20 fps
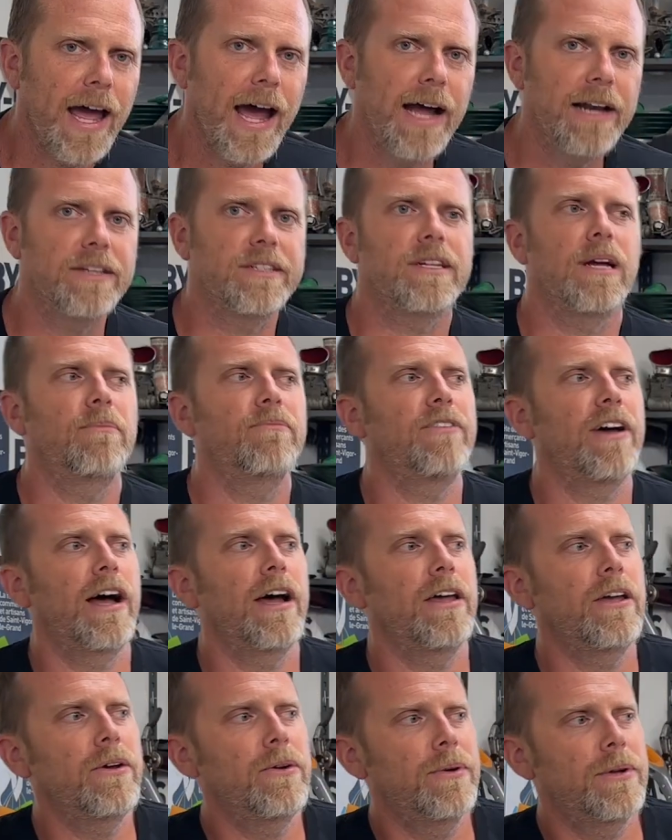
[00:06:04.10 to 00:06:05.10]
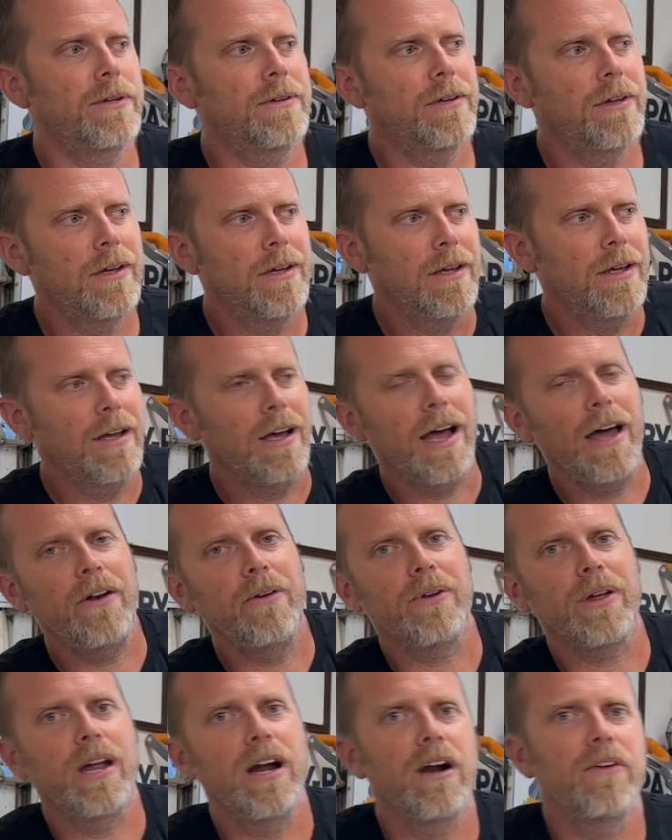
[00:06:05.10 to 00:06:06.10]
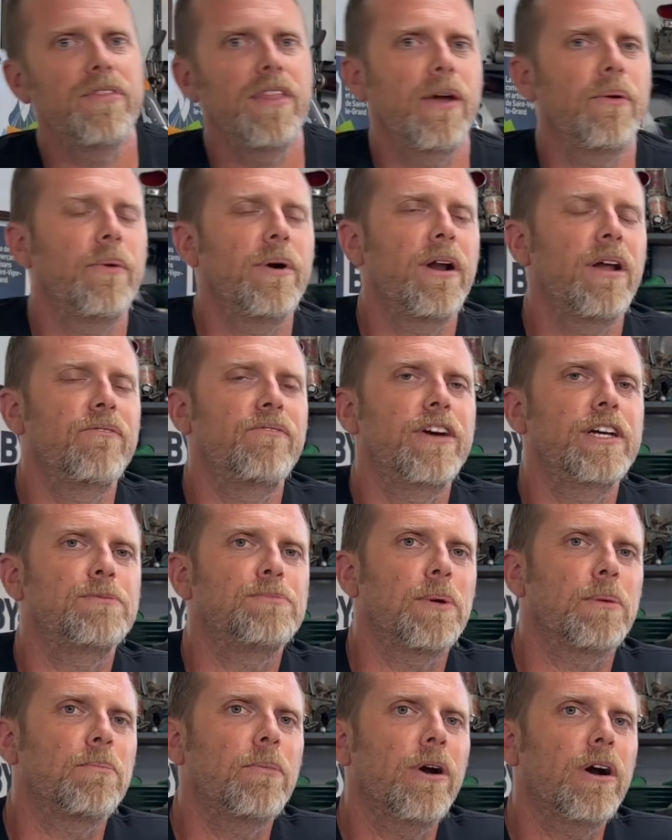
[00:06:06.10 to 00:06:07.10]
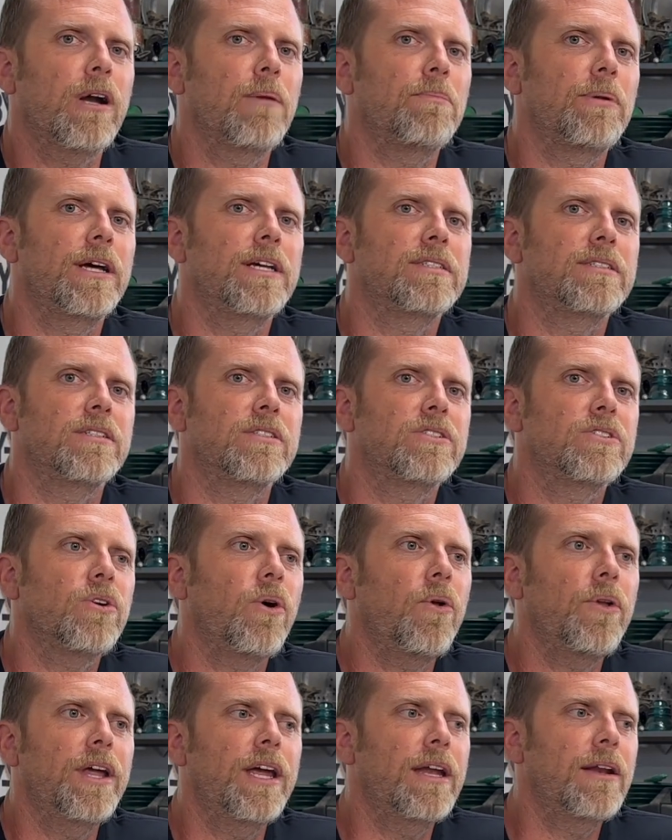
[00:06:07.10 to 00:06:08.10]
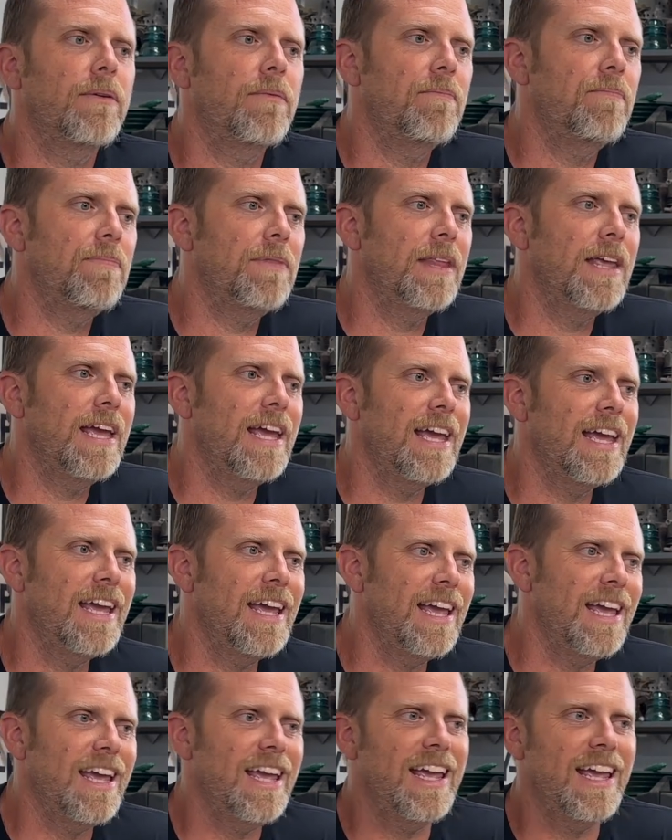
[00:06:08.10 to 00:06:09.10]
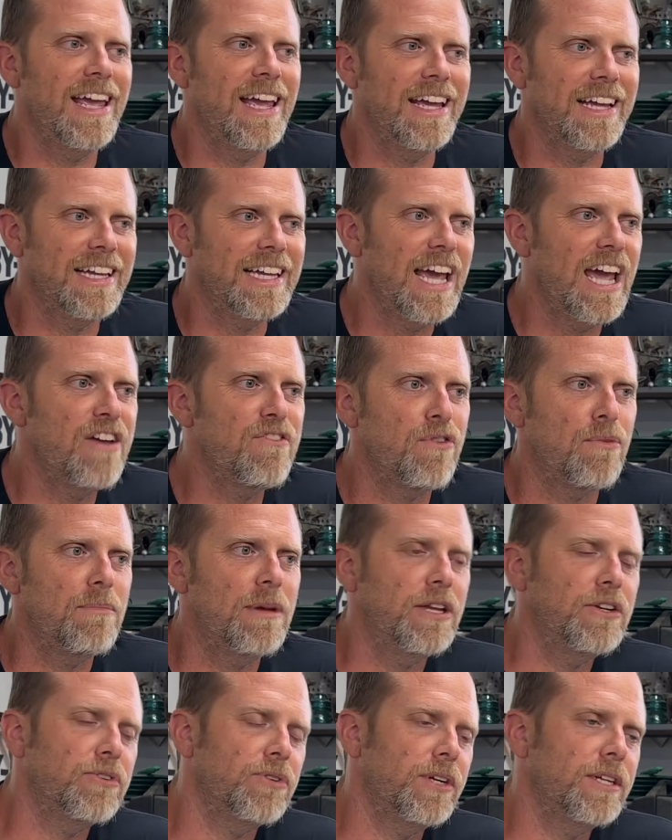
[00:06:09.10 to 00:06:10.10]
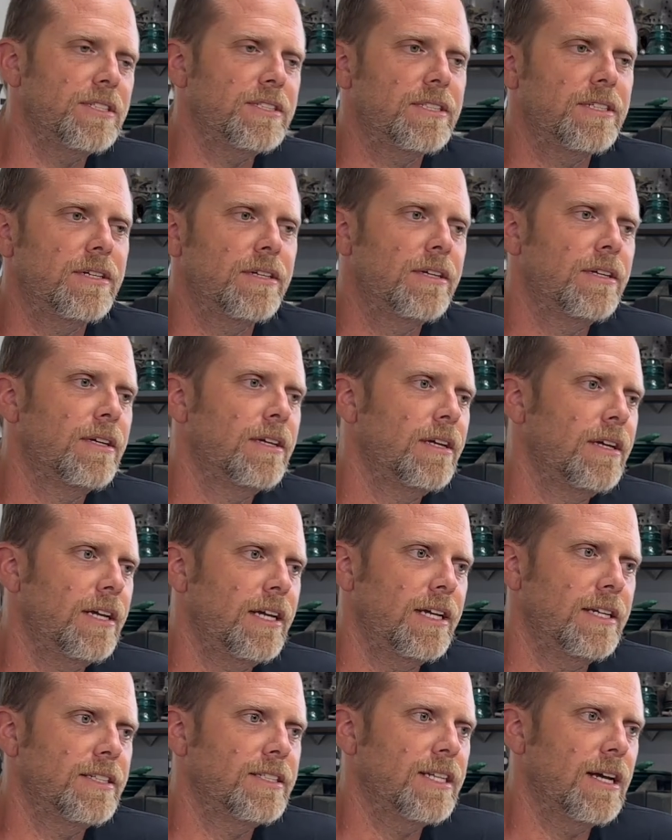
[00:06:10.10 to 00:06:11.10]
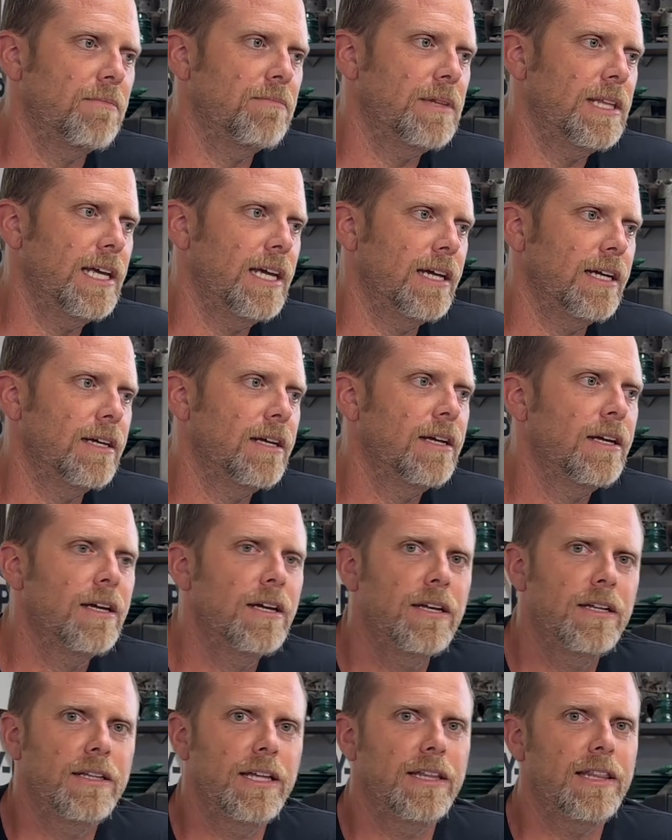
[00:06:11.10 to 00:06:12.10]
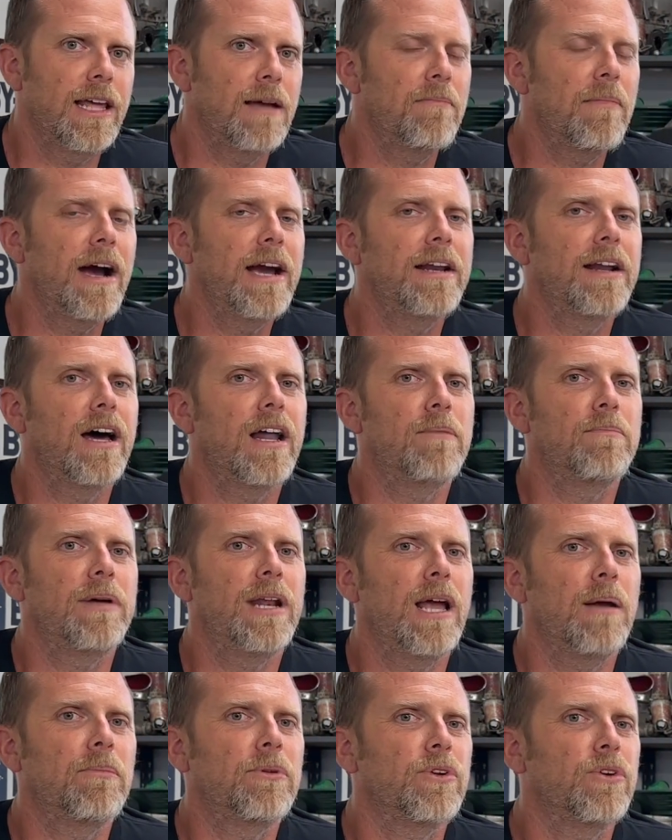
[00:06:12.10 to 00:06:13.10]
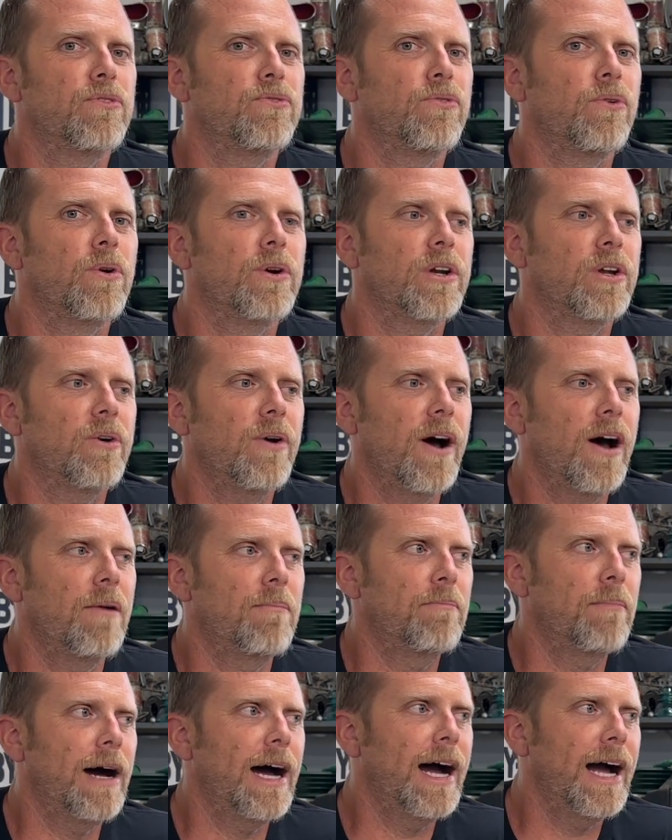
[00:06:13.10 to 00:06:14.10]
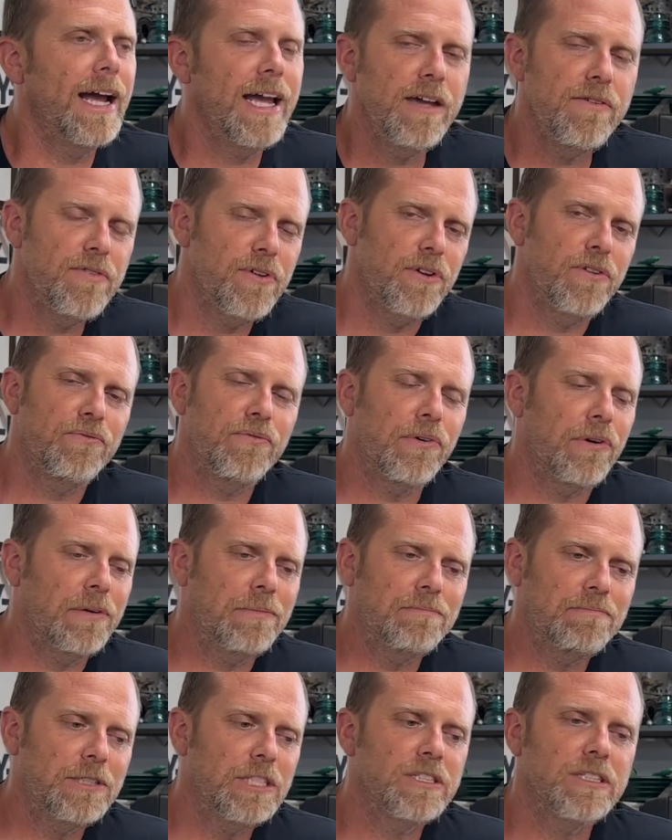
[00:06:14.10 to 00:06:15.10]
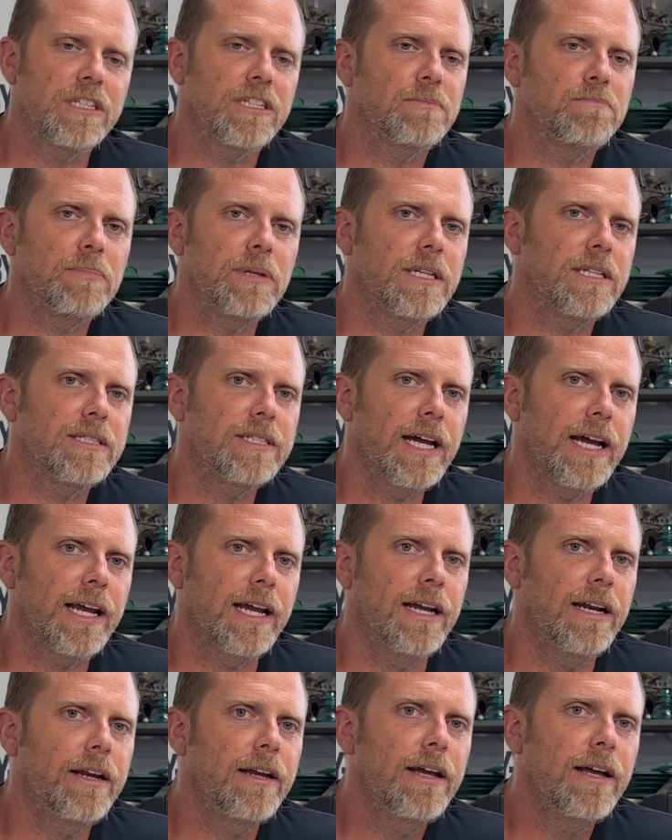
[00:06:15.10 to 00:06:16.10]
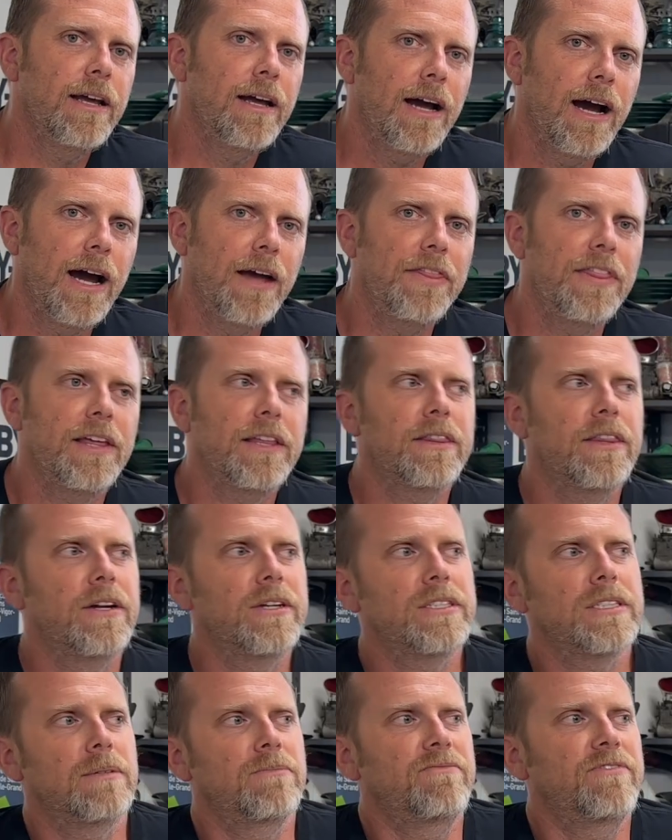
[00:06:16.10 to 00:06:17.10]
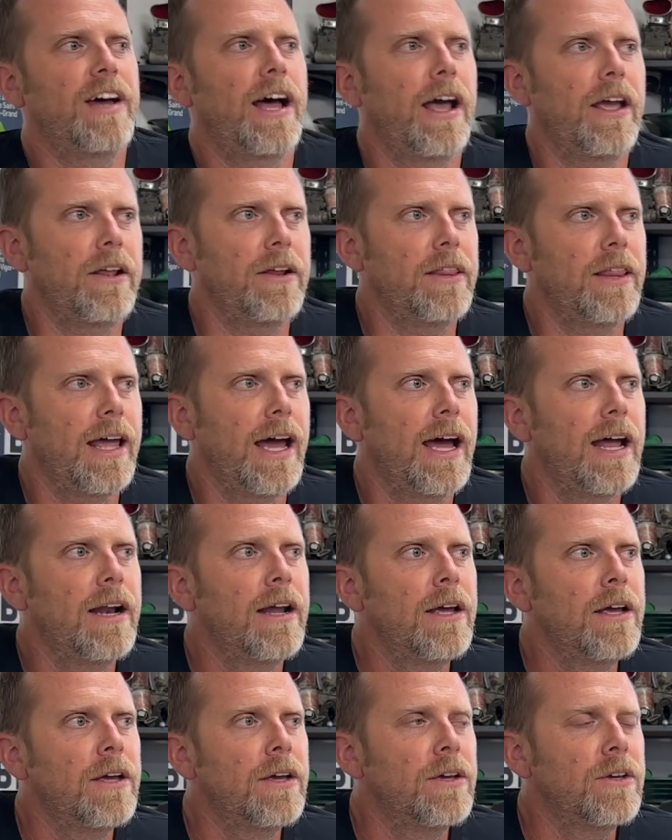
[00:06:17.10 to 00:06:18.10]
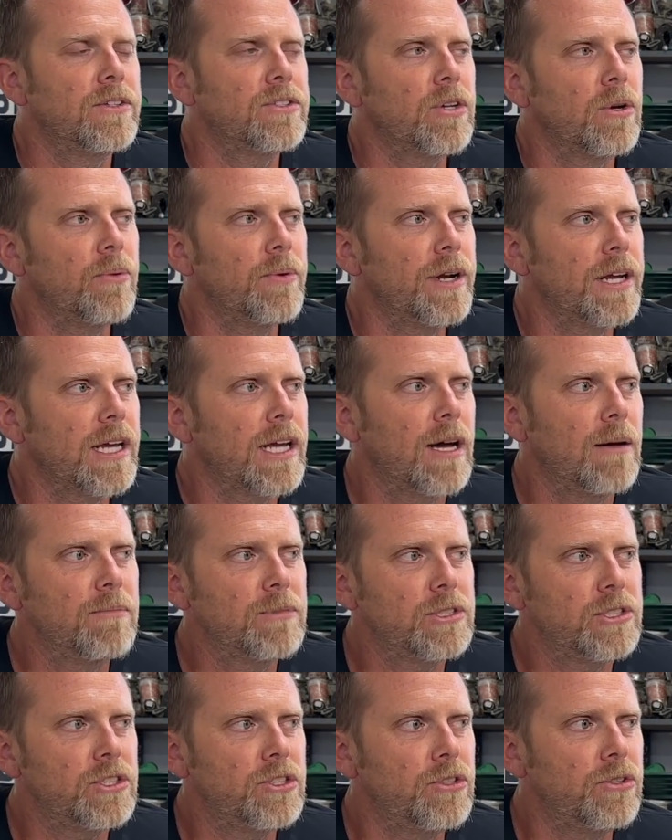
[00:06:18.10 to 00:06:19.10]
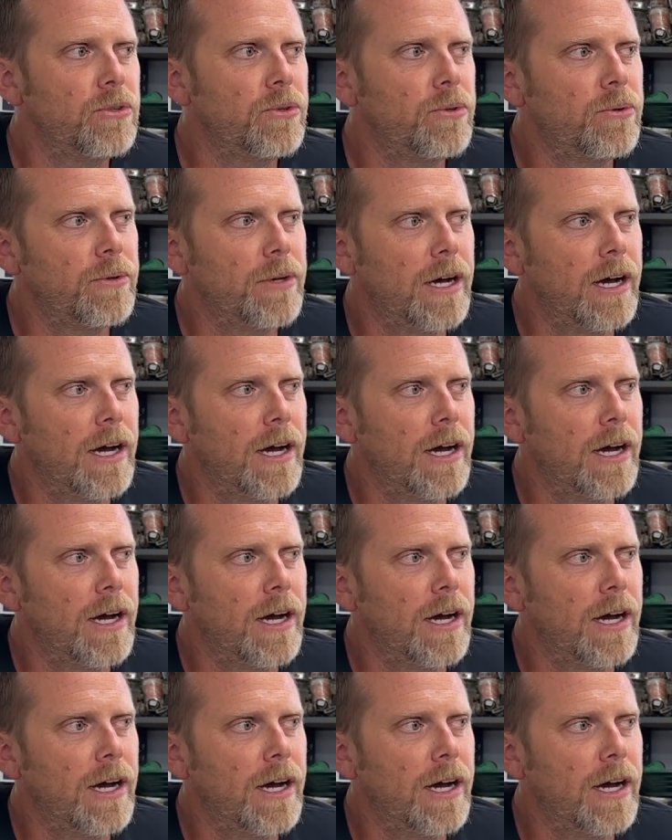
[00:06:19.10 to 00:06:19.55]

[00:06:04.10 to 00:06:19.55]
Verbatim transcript: had some value. And I don't care if they went on Facebook Marketplace and sold it, it gave them interest in something that they might not have been able to afford to go out and buy, even if for just a split second. I think there's some value to that. So when it comes to